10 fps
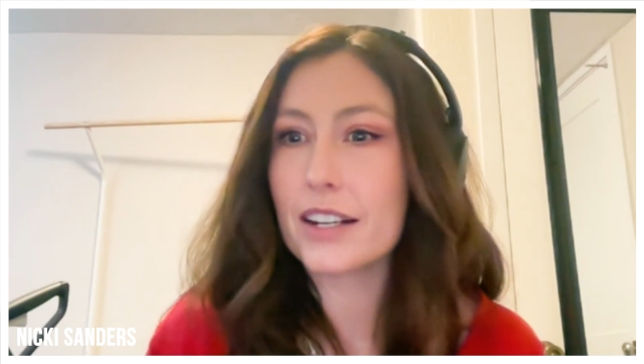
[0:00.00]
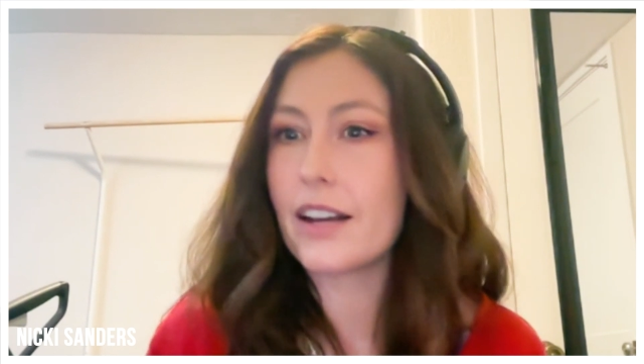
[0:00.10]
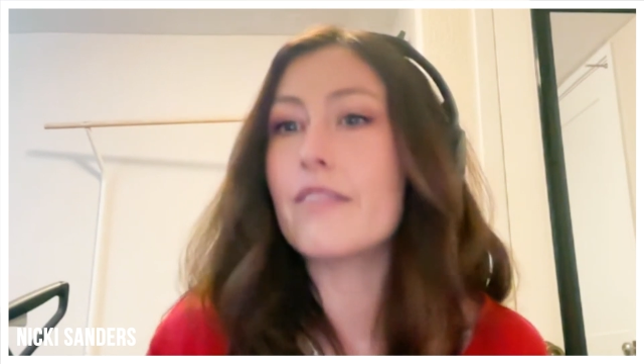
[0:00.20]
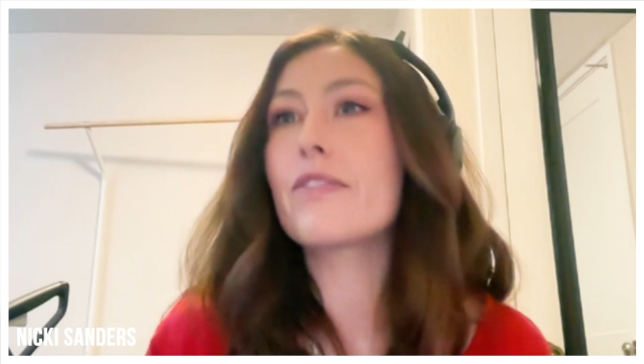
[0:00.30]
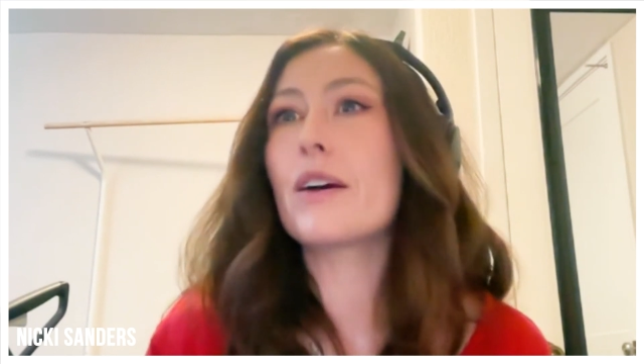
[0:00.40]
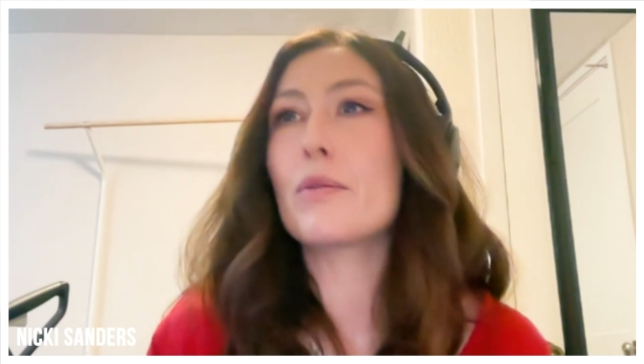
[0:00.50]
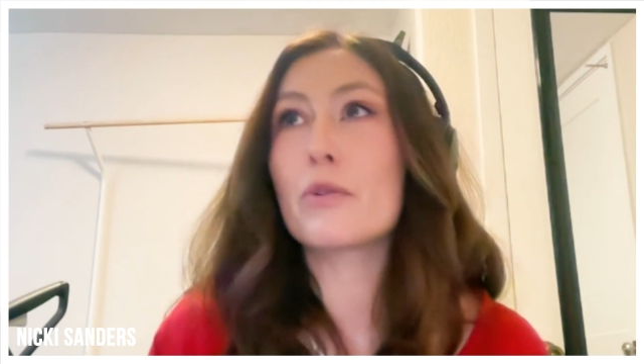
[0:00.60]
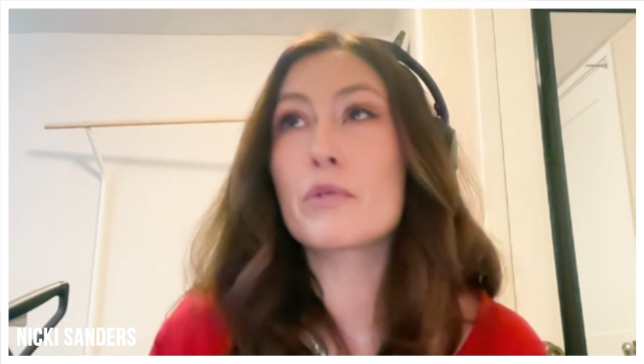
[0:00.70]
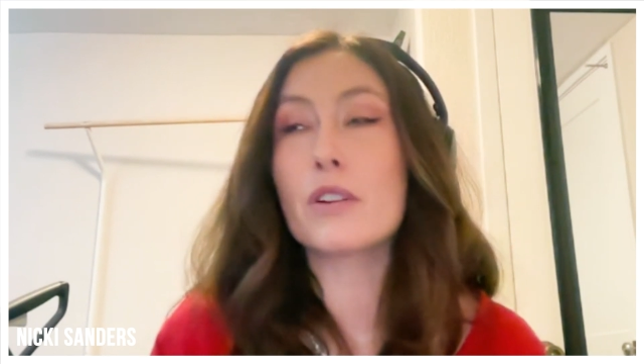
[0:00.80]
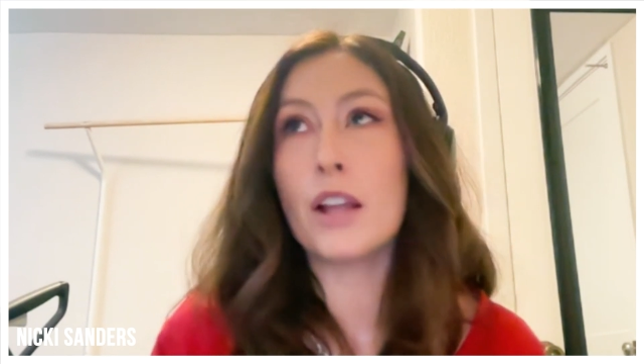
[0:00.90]
enough that there
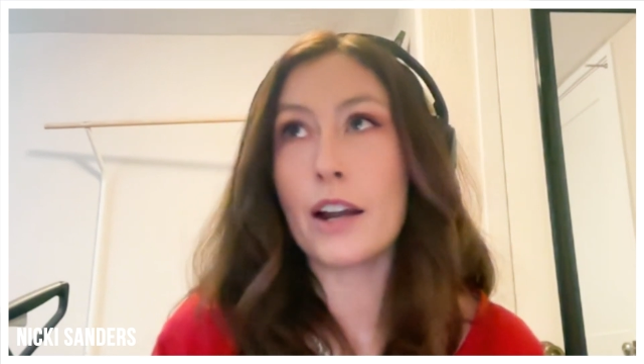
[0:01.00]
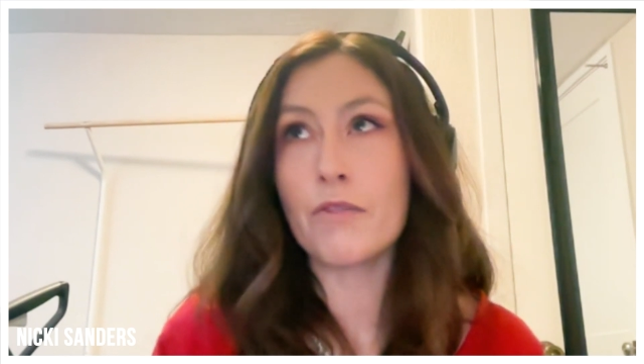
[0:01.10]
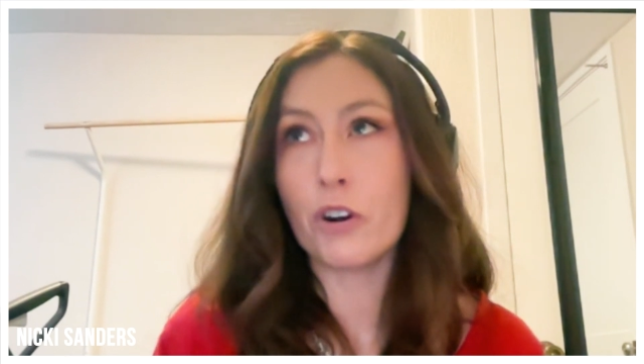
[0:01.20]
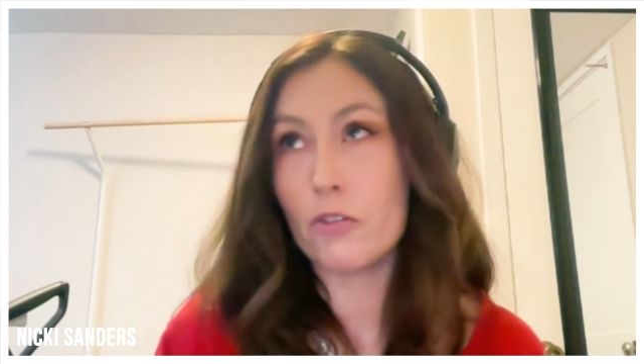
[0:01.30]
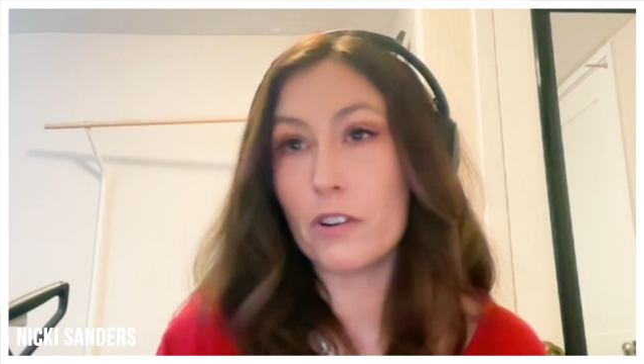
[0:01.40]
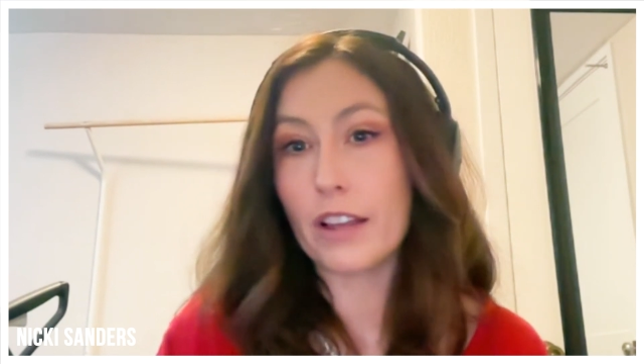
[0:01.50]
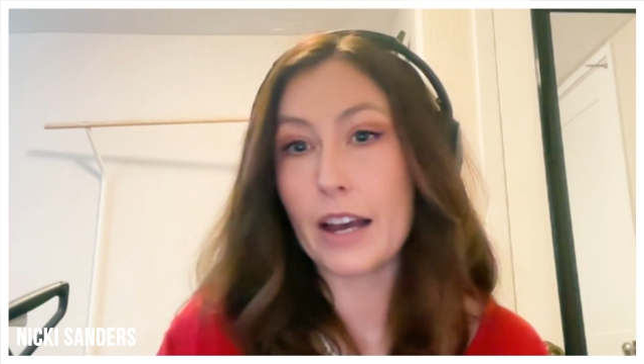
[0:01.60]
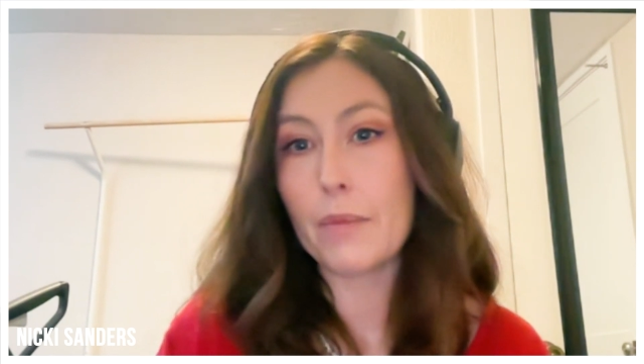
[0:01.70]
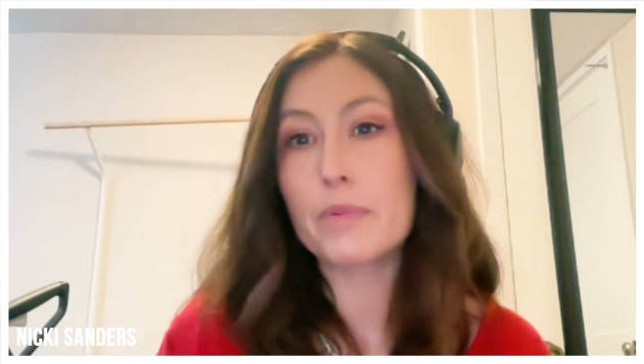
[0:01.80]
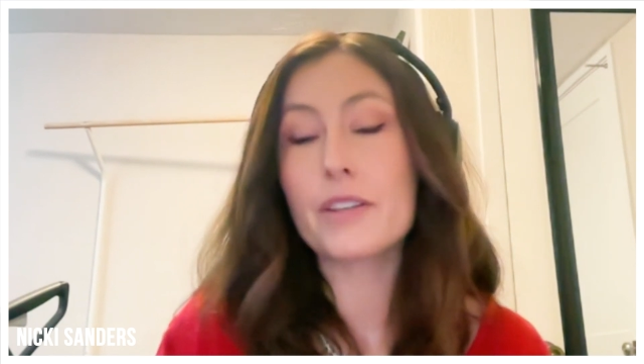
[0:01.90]
was a lot of
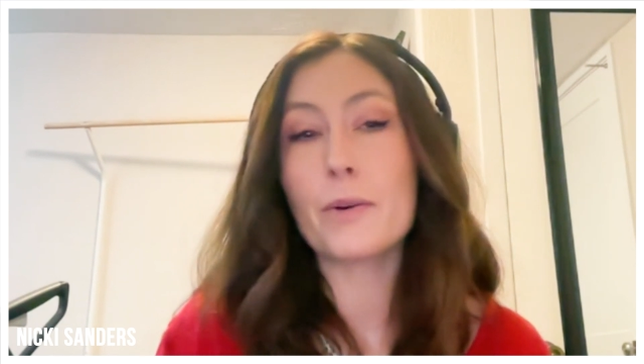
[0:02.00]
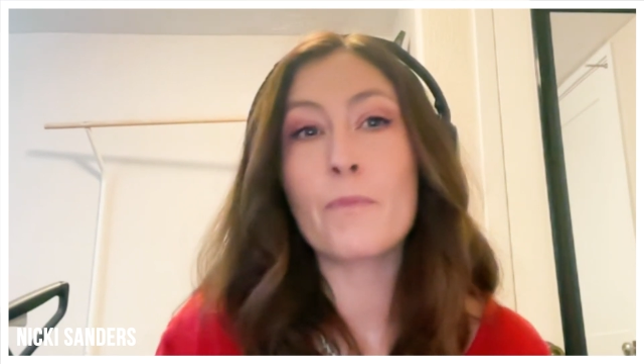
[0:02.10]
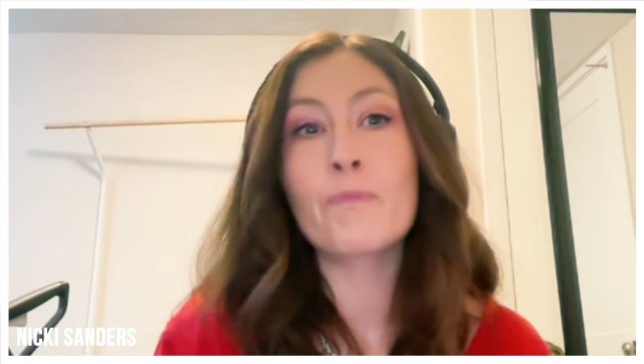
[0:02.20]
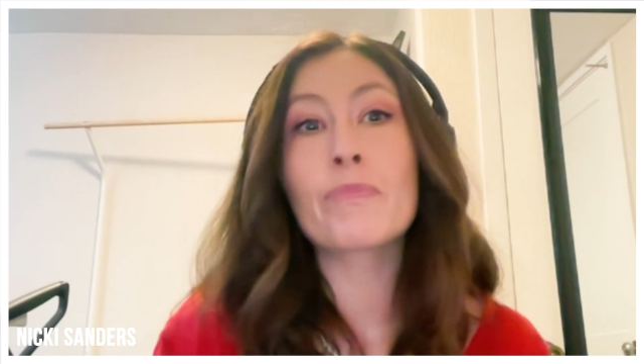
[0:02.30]
overlap so